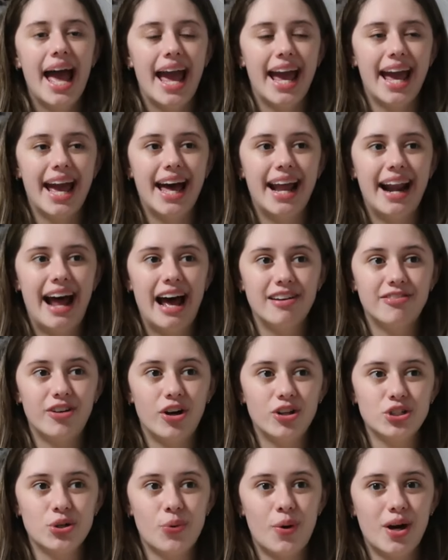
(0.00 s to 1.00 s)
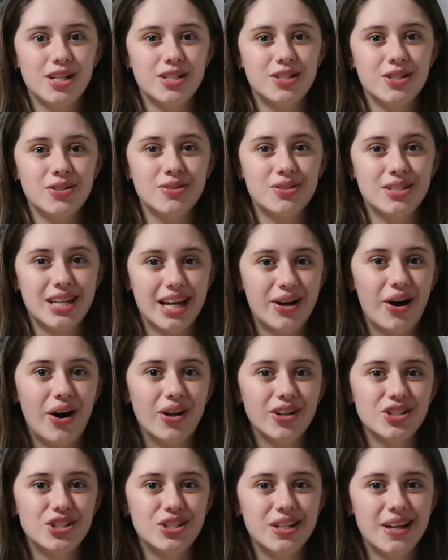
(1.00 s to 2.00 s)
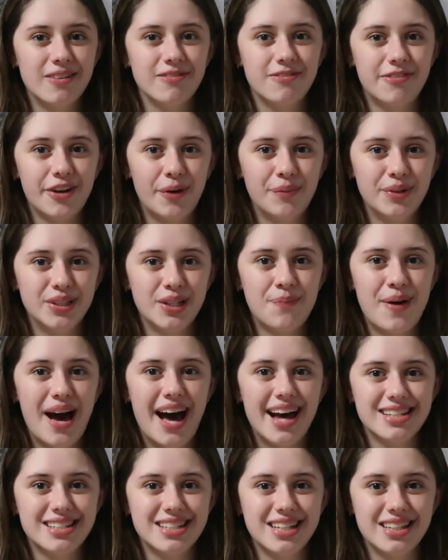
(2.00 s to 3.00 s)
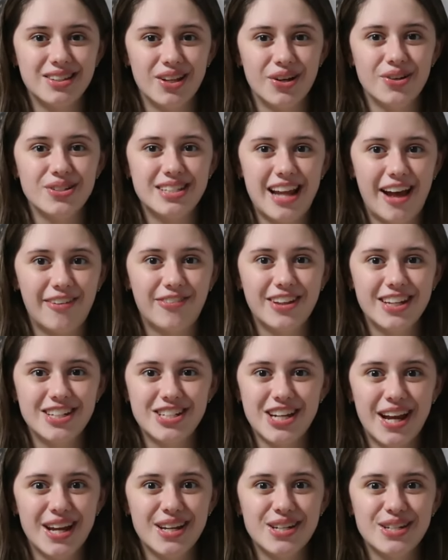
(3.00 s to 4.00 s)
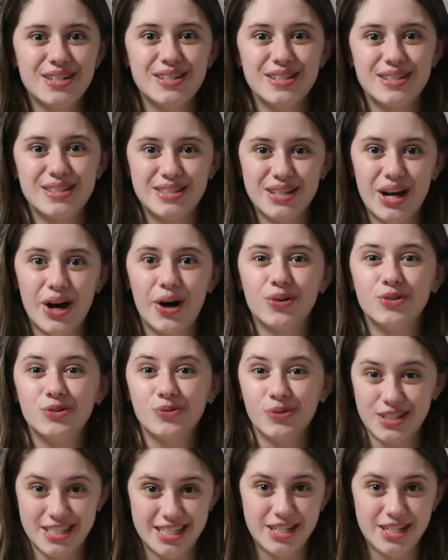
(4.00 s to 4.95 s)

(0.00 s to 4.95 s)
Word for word: And I've also wanted to do psychology and film in the past, and those definitely changed. So we'll